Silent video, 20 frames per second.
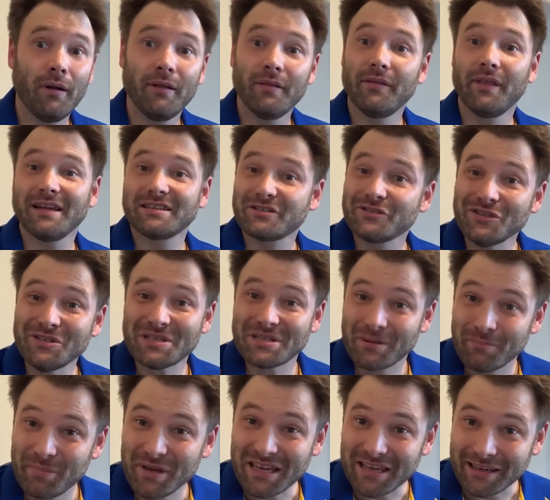That's just a
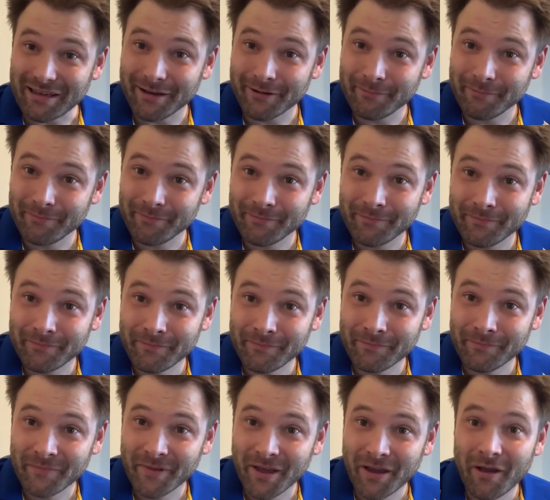B.
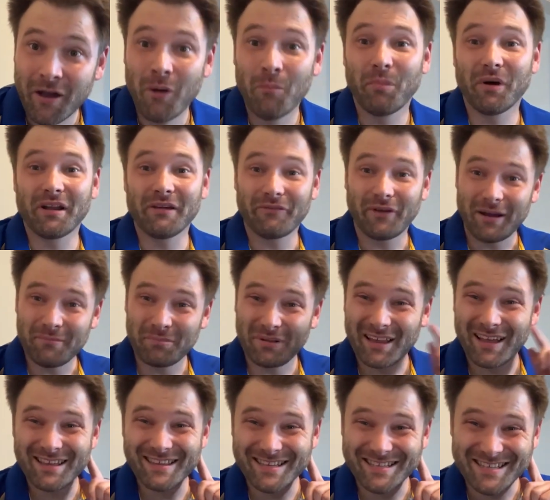But if I
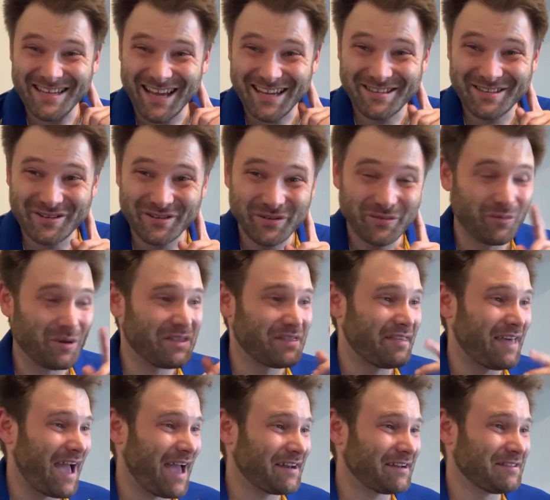play this etude with
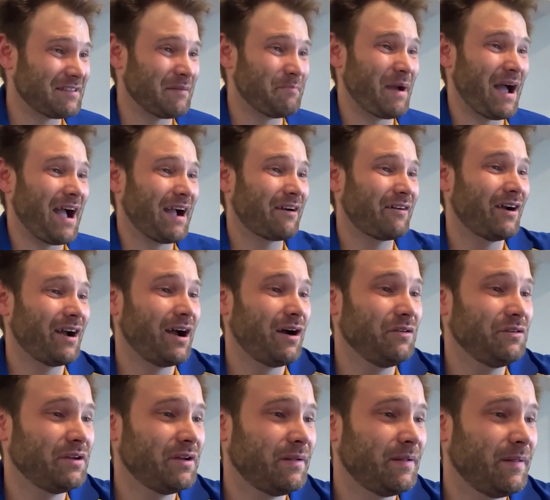that in the background,